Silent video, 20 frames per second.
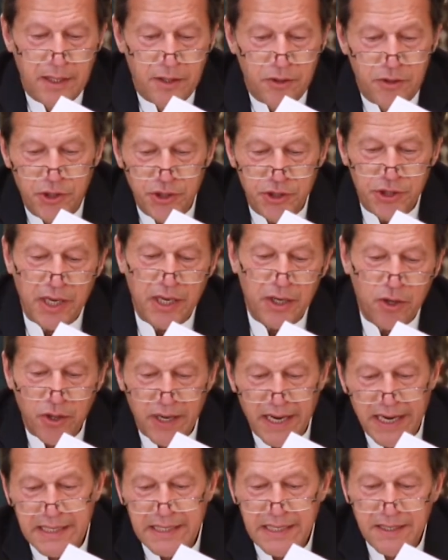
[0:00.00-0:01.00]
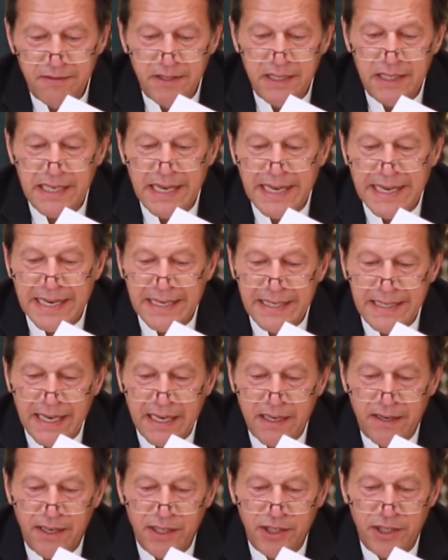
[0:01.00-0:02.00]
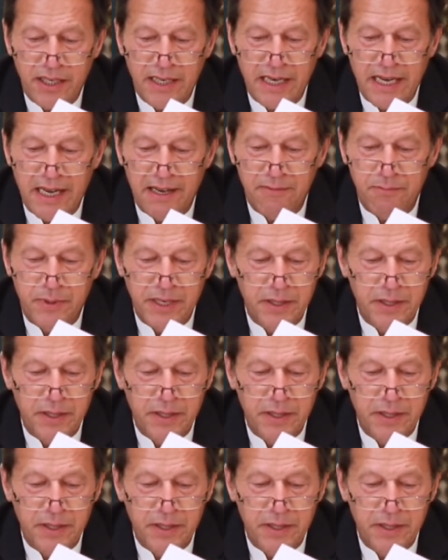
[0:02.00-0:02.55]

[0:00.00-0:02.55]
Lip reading: Regional connectivity and integration have